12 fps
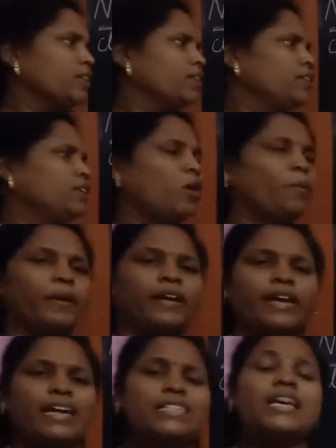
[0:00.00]
The topic
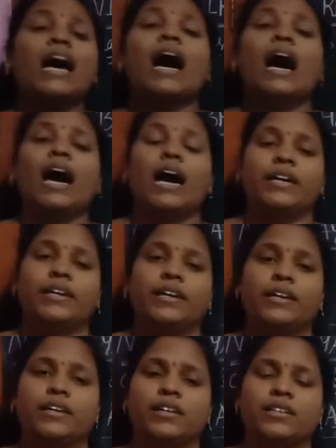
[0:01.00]
is
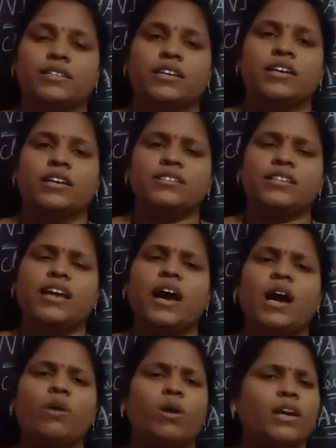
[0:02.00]
articles. So
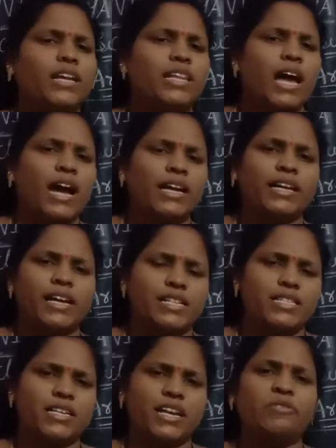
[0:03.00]
yeah, what are the articles
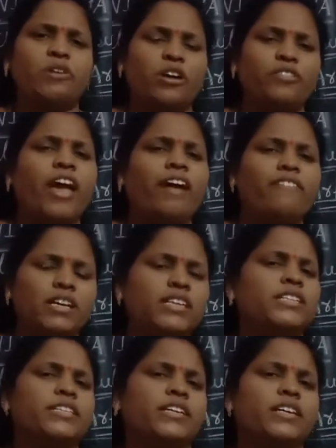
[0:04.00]
children? What we have learned
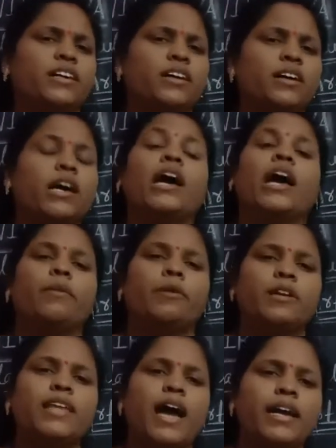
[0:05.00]
here about
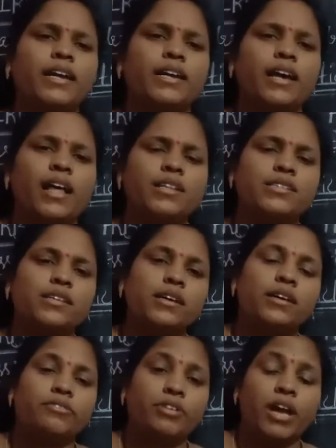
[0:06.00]
the articles?
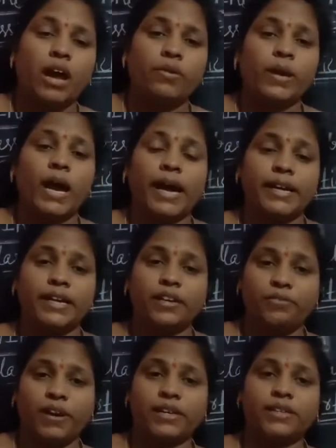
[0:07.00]
We
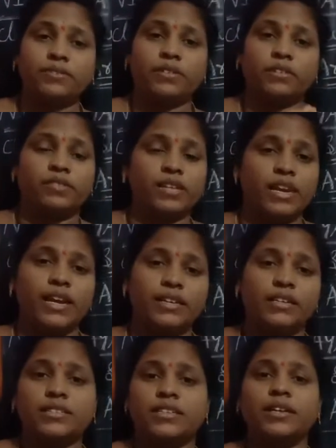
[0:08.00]
identified the vowel
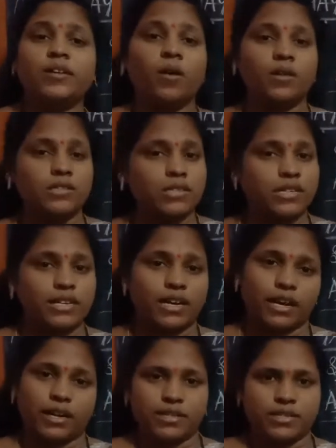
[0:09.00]
letters and consonant
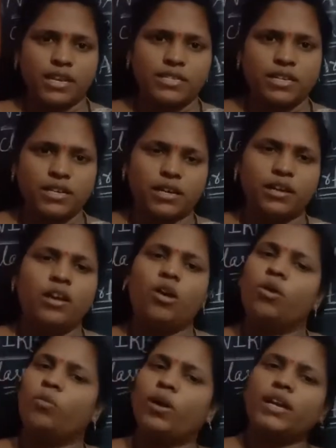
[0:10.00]
letters. Yes children,
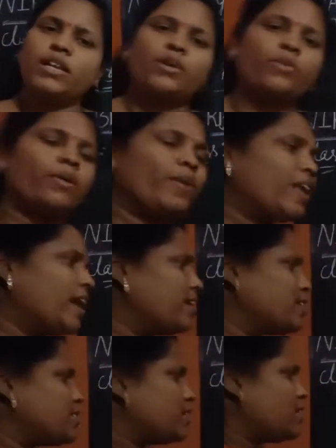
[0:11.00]
what are the vowel
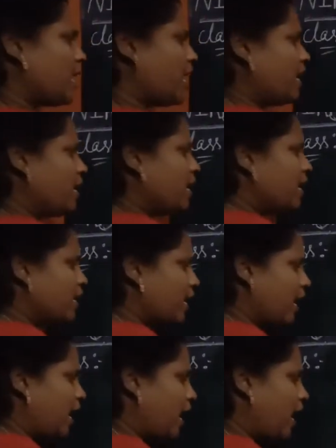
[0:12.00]
letters children?
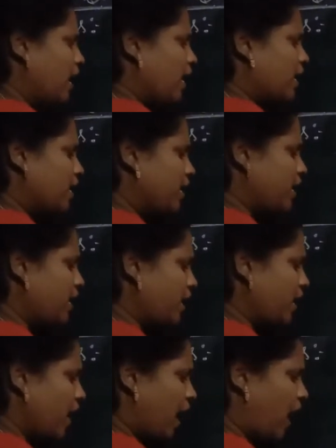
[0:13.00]
A, E,
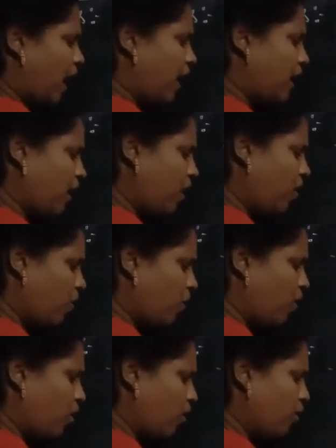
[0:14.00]
I,
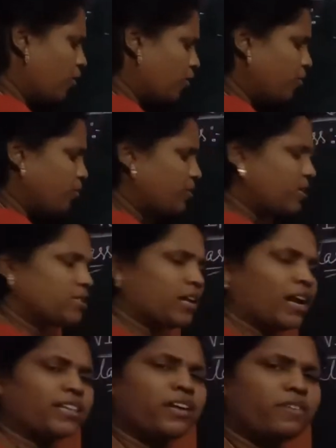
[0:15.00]
O, U. These are
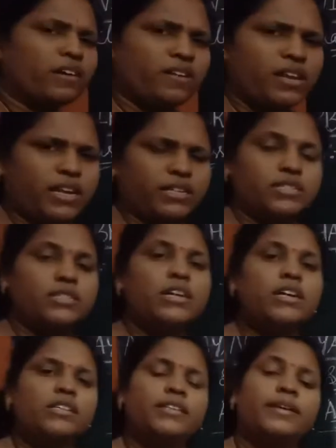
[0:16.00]
the vowel letters.
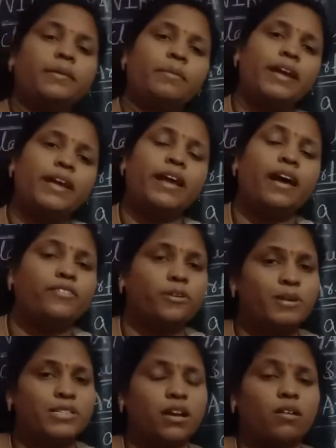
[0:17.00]
The remaining
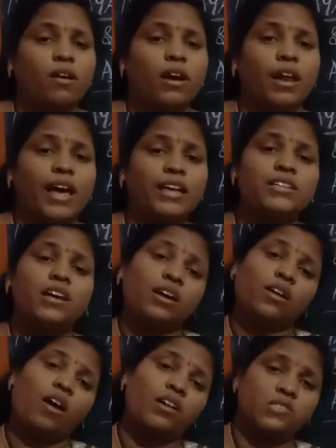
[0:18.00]
alphabets are called as
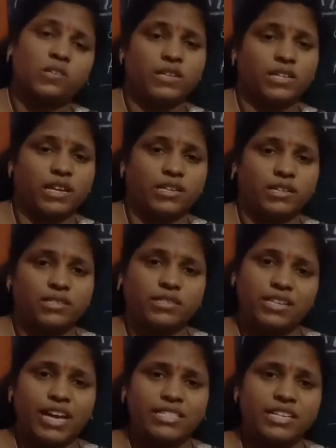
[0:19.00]
consonant letters.
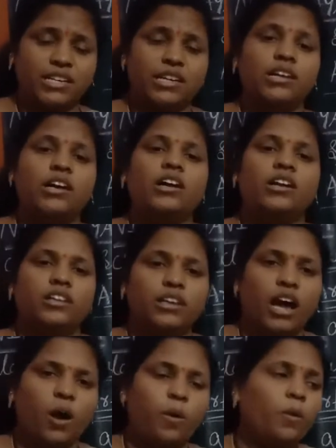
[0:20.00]
Yes children,
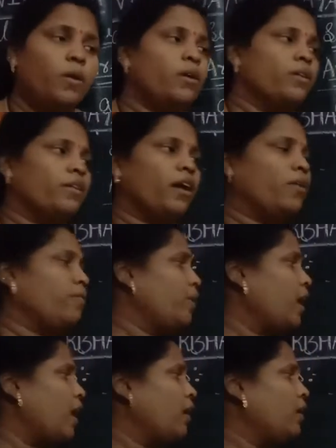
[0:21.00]
now we
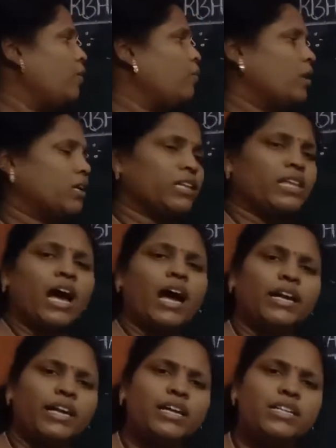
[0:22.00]
are, what are the
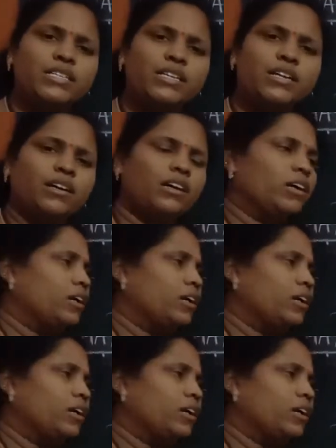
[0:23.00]
articles here?